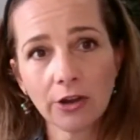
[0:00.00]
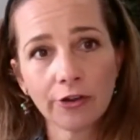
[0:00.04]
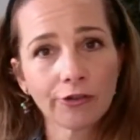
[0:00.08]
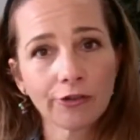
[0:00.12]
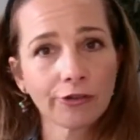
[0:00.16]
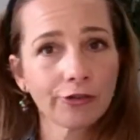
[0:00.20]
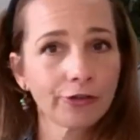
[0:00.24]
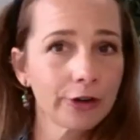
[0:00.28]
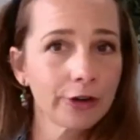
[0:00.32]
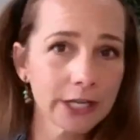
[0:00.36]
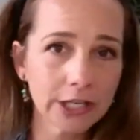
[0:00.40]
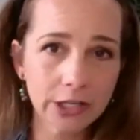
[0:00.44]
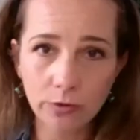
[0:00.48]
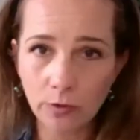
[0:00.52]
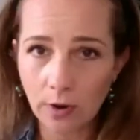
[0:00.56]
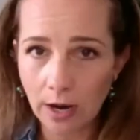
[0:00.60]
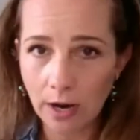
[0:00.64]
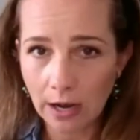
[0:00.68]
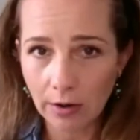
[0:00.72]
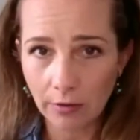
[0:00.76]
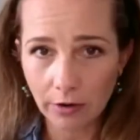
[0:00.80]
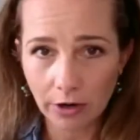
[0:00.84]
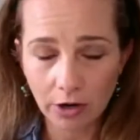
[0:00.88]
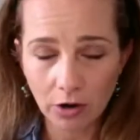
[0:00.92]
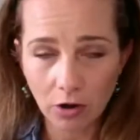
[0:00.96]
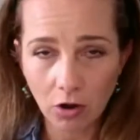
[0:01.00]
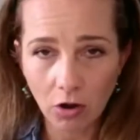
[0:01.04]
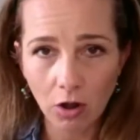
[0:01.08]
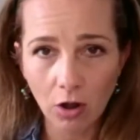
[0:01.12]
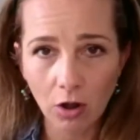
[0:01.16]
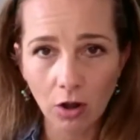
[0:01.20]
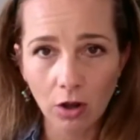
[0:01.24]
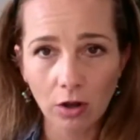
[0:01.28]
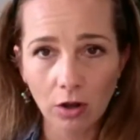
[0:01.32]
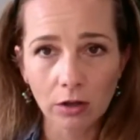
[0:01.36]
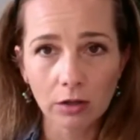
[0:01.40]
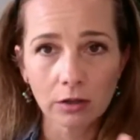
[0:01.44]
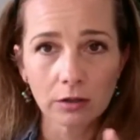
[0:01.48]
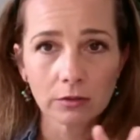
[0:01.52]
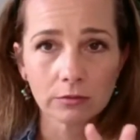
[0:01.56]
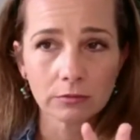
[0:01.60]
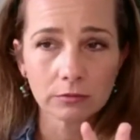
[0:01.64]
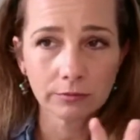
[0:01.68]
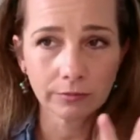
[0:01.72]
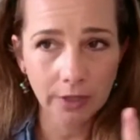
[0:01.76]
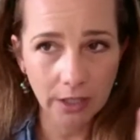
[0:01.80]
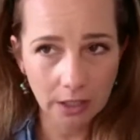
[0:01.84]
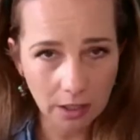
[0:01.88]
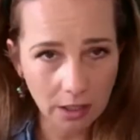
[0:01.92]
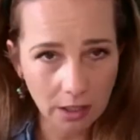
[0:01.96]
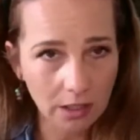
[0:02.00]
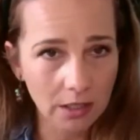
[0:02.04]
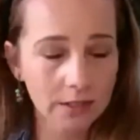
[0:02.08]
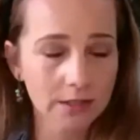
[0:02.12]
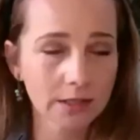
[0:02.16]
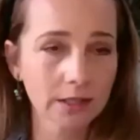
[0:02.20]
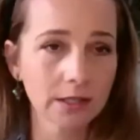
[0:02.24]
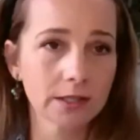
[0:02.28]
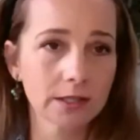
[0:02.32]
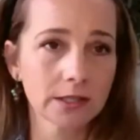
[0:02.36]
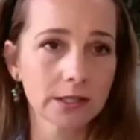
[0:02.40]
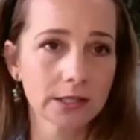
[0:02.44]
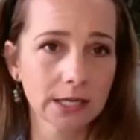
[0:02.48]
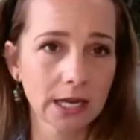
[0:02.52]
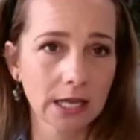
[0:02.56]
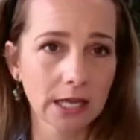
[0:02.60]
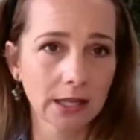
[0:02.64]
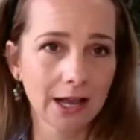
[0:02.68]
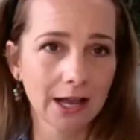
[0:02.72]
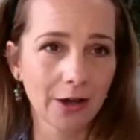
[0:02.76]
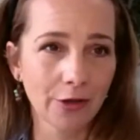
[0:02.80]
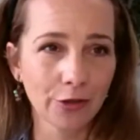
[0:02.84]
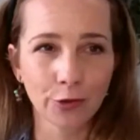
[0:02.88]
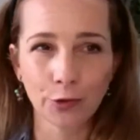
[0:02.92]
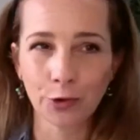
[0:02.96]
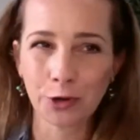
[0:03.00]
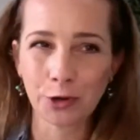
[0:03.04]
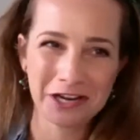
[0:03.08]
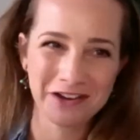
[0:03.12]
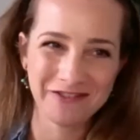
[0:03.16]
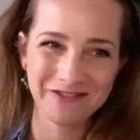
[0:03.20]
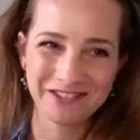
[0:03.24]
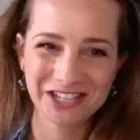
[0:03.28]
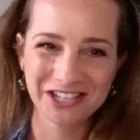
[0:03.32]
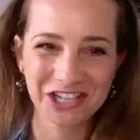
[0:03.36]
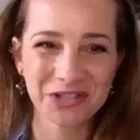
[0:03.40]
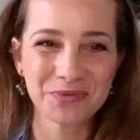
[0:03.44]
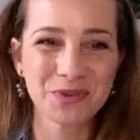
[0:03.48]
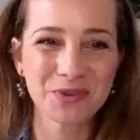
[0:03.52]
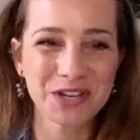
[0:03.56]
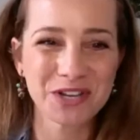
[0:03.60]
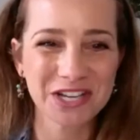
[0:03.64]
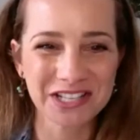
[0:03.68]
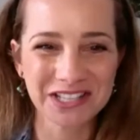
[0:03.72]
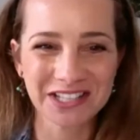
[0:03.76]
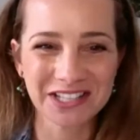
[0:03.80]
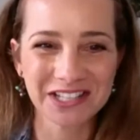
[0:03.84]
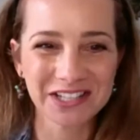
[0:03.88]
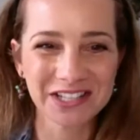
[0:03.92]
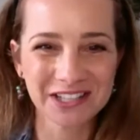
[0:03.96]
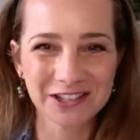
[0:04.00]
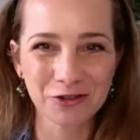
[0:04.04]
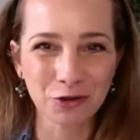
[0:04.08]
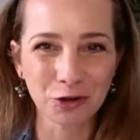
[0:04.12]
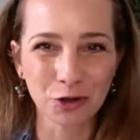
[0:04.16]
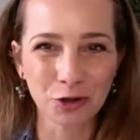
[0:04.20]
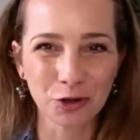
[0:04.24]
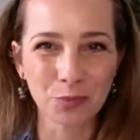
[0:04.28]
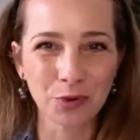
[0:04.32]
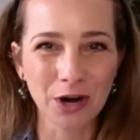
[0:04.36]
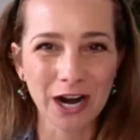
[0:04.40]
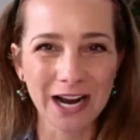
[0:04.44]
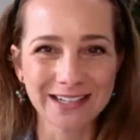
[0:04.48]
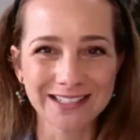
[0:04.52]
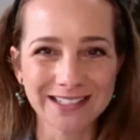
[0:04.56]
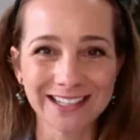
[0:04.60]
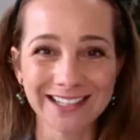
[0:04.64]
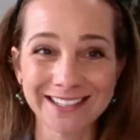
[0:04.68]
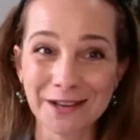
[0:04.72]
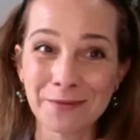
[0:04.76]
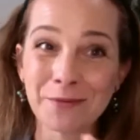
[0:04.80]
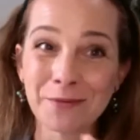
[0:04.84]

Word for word: freak you out at all because it's telehealth or even just because it's solo practice.